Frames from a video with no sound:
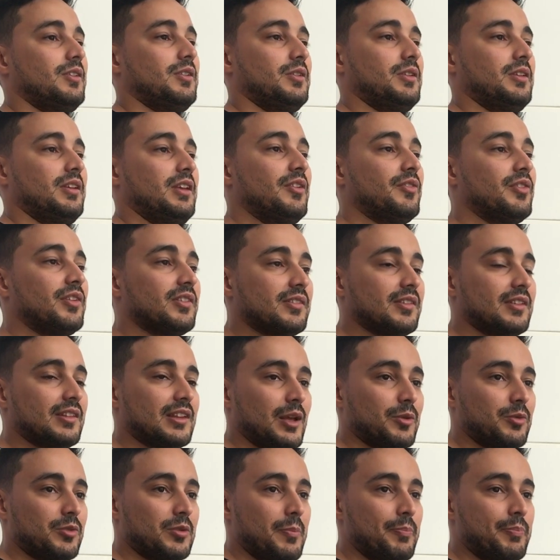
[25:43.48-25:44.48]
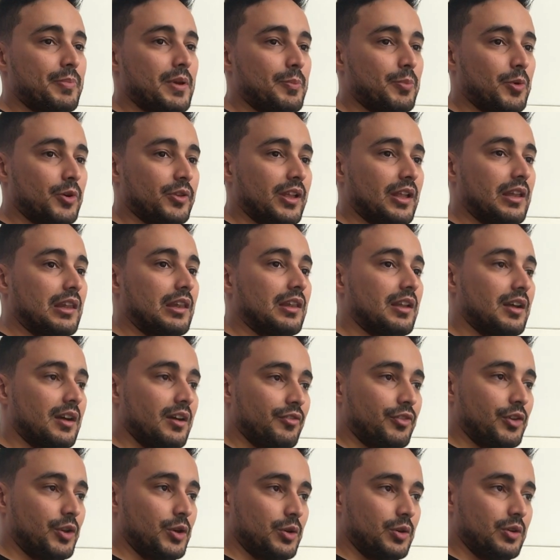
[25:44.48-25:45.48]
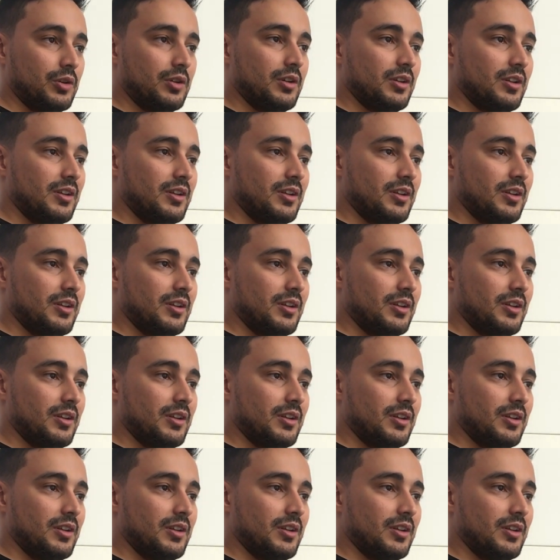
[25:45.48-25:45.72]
Even sometimes the people that love you,